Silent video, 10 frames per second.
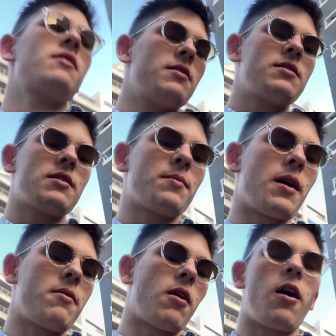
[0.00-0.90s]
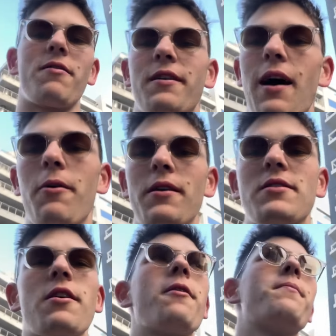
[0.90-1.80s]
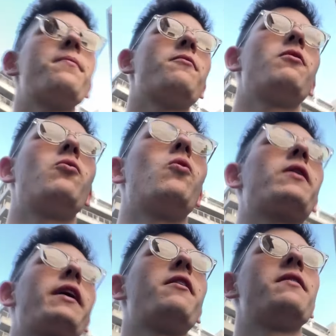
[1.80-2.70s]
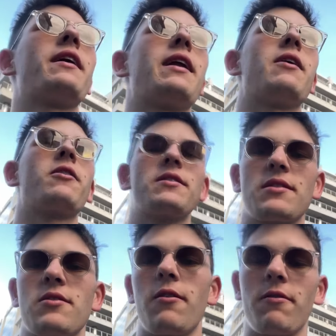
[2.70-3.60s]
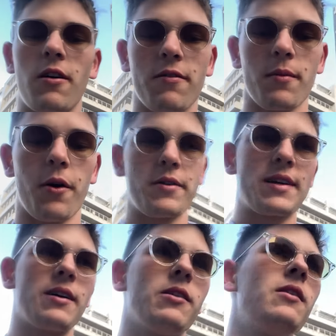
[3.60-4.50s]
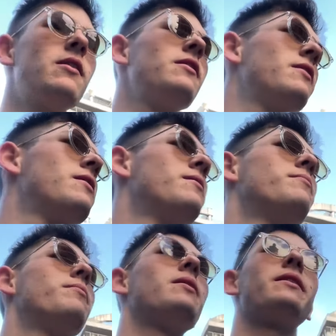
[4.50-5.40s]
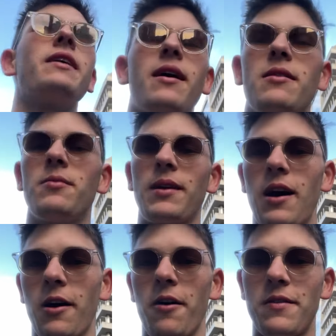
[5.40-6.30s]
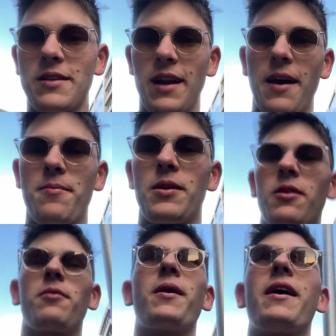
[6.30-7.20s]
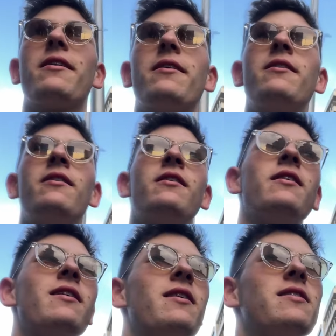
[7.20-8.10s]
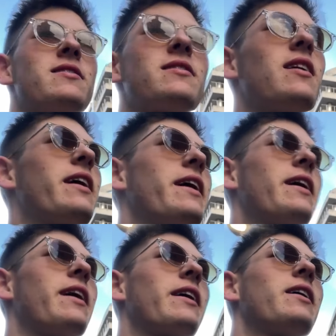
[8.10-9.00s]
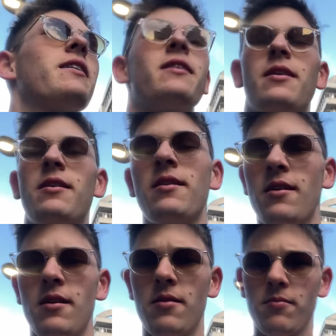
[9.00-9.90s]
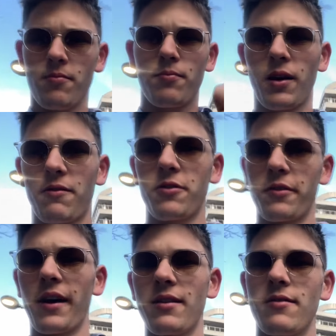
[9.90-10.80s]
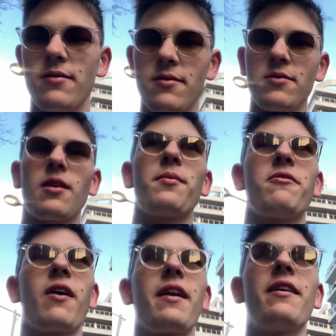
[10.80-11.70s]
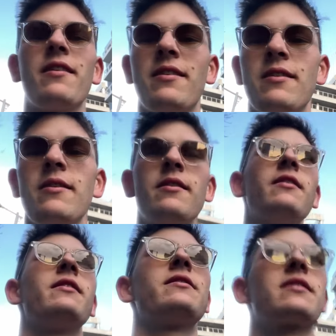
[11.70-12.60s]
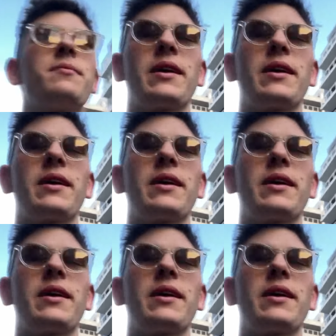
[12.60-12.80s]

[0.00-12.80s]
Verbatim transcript: it's in about half an hour. So we're walking over there now because it's not far from the hotel. But yeah, a little bit hungover today, but not bad. Slight headache, but I feel great. So I'll be fine. It's gonna be